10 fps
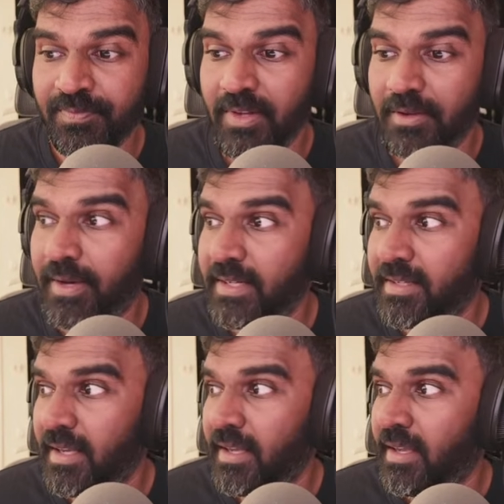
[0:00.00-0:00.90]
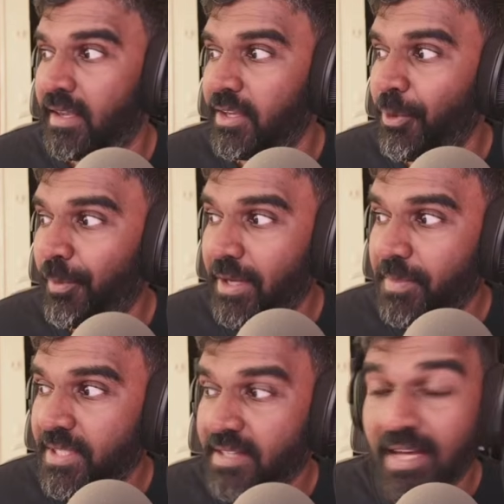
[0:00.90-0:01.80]
right? You might
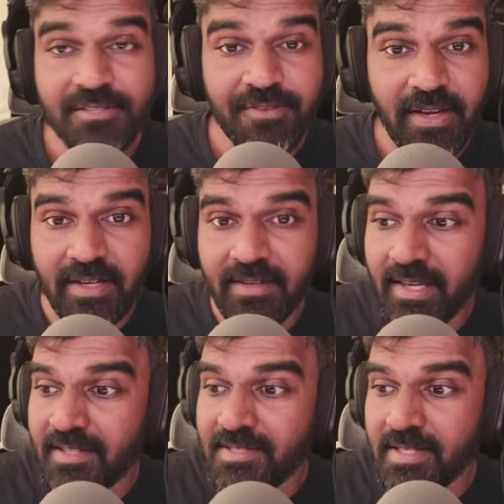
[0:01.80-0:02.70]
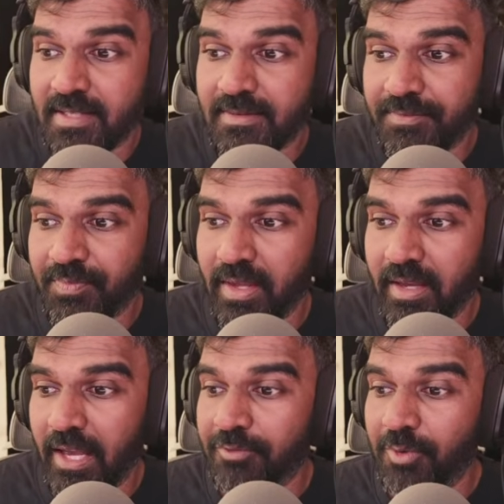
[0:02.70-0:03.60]
be satisfied, like I said,
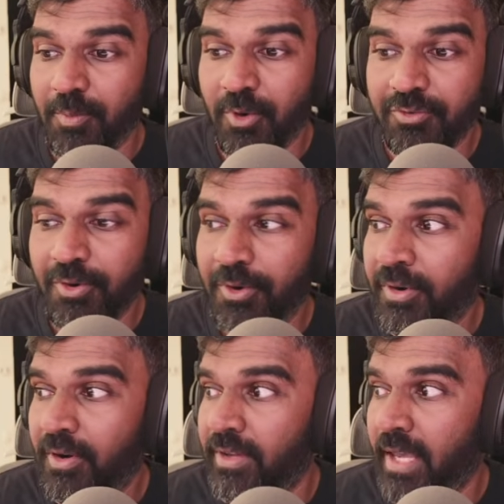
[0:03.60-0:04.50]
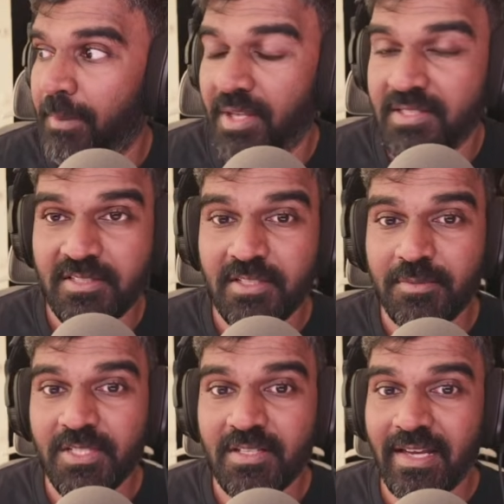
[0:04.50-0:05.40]
f1.4 on the APS-C term
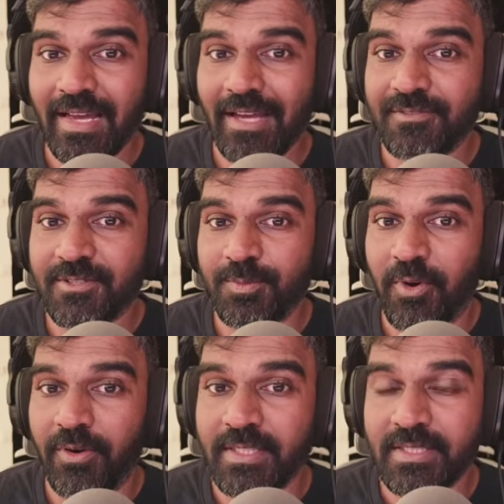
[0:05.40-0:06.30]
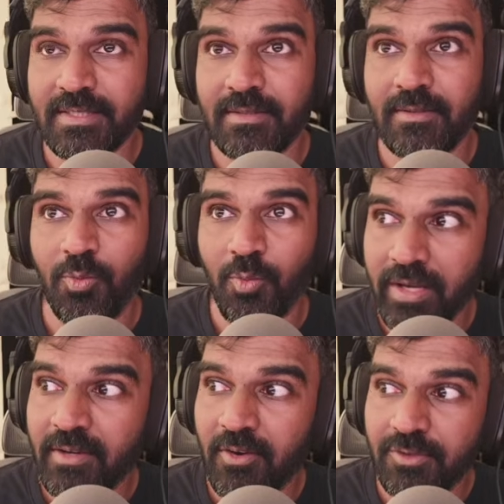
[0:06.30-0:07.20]
is like
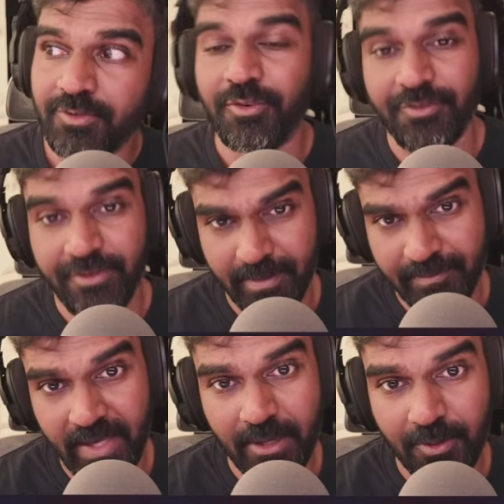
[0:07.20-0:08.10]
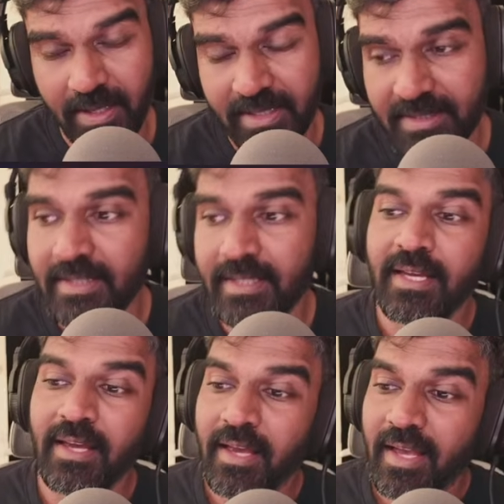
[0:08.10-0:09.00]
f2.1 on the full frame equivalent.
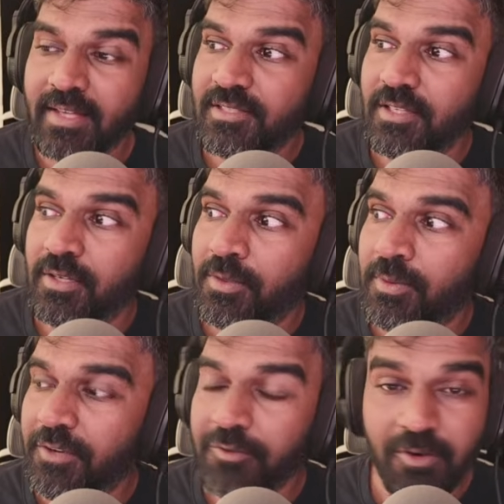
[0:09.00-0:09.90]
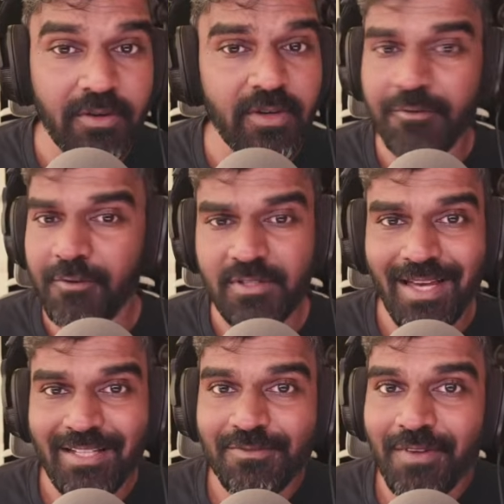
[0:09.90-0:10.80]
And so if you're
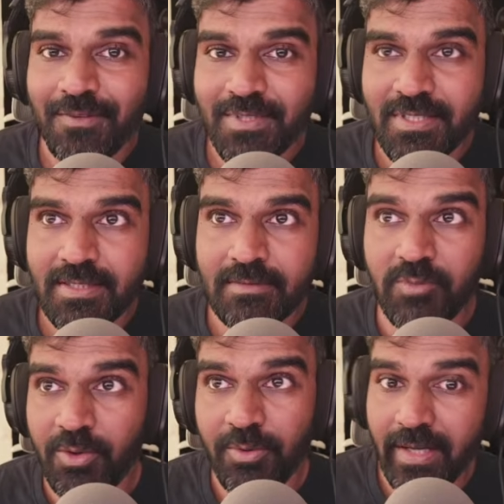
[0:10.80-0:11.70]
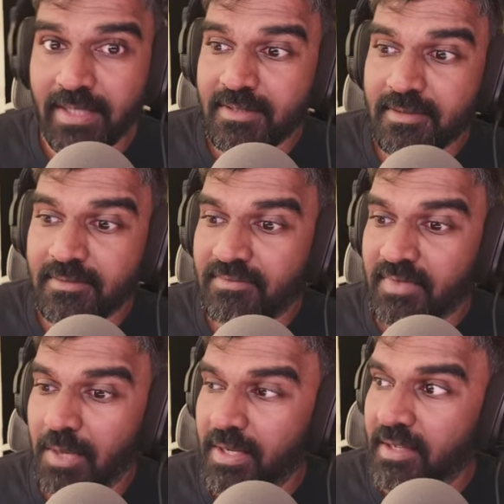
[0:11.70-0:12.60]
satisfied with it, great.
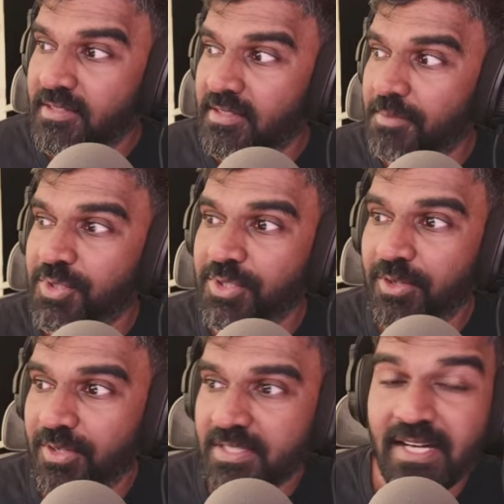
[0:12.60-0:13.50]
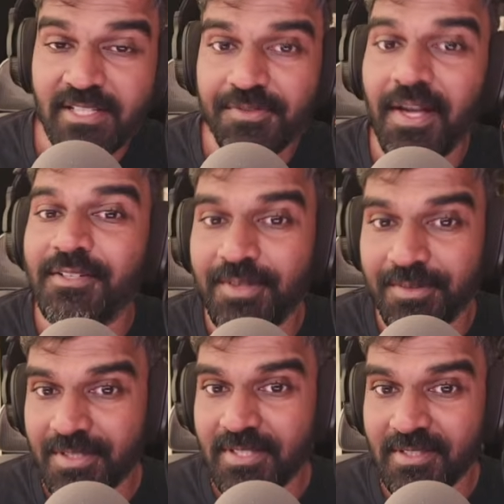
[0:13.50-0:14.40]
I mean, it's up to your satisfactory
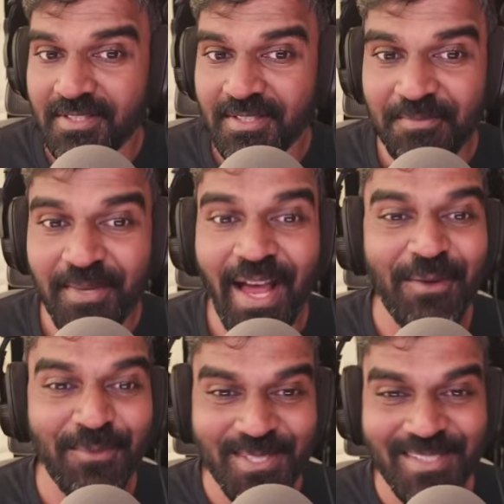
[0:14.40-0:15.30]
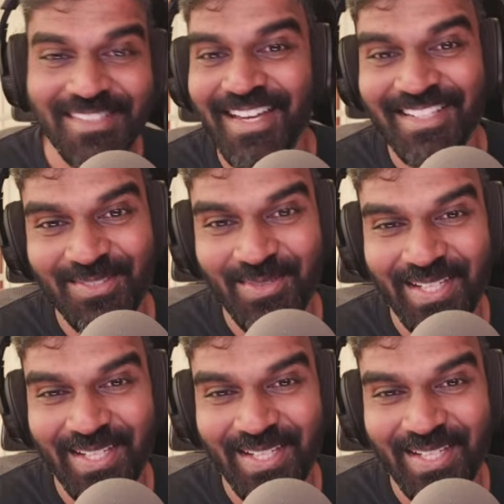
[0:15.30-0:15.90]
results, but I wasn't satisfied.